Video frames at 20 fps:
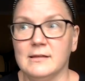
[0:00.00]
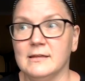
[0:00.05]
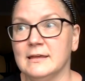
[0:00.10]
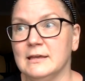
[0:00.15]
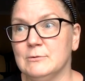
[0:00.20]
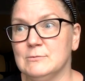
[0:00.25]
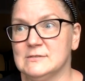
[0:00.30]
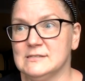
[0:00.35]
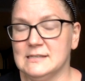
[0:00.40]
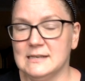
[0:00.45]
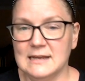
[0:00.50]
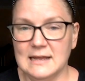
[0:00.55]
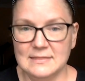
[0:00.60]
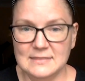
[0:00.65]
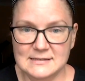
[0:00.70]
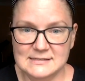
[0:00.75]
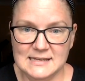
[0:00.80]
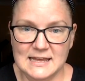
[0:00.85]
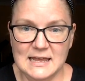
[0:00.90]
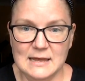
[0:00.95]
He was sitting at
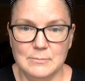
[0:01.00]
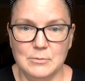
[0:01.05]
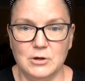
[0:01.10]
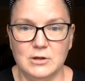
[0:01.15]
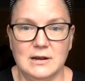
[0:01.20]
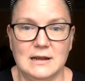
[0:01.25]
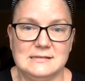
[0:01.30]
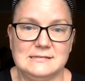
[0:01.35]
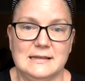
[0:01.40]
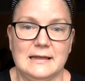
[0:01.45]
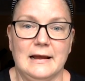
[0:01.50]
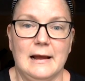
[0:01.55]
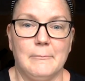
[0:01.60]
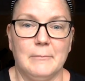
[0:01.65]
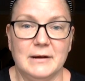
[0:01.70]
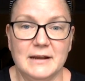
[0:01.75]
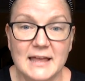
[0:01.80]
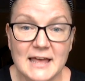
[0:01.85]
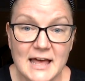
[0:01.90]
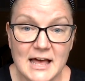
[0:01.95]
the table, and I was like, I'm
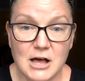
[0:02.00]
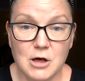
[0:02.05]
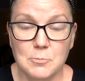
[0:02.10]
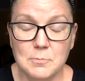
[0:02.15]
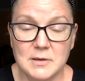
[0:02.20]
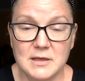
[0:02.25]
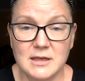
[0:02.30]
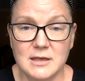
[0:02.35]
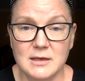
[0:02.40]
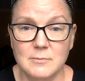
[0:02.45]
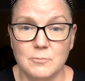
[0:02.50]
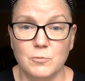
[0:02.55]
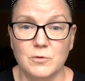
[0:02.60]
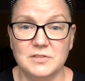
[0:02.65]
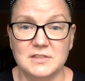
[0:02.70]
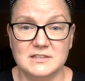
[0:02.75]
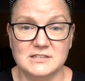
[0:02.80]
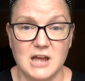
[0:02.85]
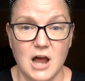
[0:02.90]
going to help him with his